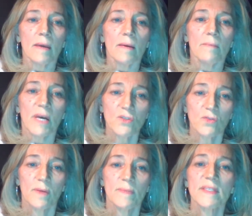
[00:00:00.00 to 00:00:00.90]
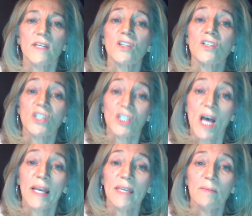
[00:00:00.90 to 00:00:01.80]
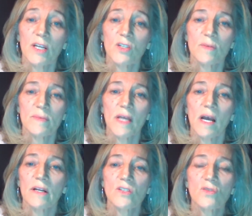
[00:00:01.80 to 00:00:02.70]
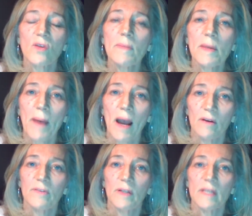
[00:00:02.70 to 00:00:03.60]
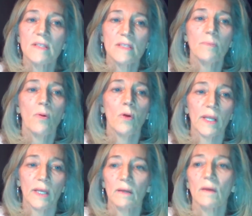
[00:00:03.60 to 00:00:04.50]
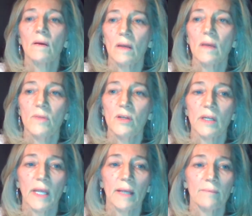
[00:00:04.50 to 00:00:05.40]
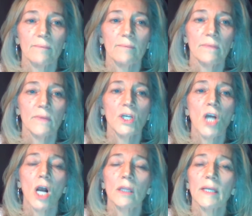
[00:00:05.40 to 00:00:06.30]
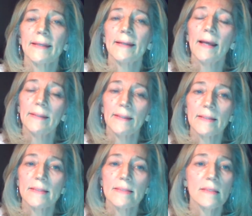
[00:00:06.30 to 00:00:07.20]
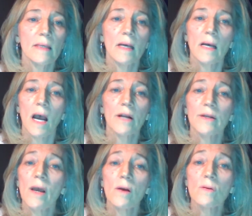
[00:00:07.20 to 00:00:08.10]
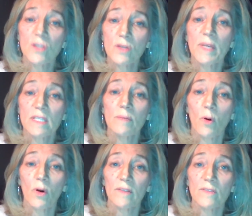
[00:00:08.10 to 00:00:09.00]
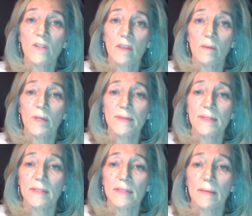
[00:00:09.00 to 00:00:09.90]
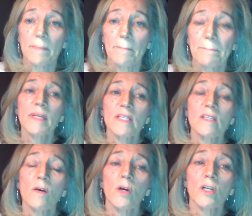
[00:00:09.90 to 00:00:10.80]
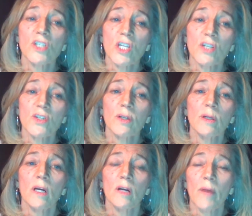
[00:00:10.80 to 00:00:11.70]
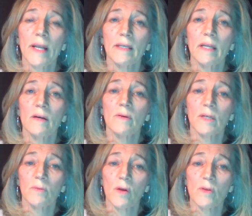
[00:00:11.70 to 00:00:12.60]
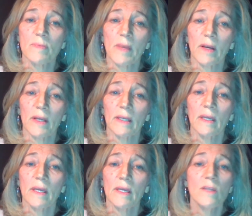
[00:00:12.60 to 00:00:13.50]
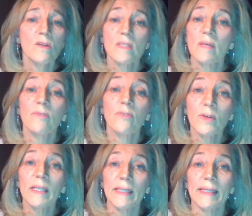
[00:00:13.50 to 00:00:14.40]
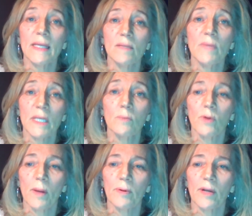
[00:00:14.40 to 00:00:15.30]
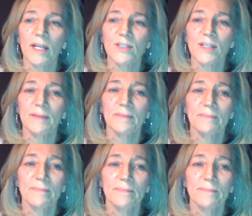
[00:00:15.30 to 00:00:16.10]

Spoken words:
Mushrooms, such as shiitake mushrooms, are extremely powerful in supporting immunity. Garlic and onions are known to be supportive to the immune system, but so are ginger, oregano, and rosemary. Use them freely in meal preparation.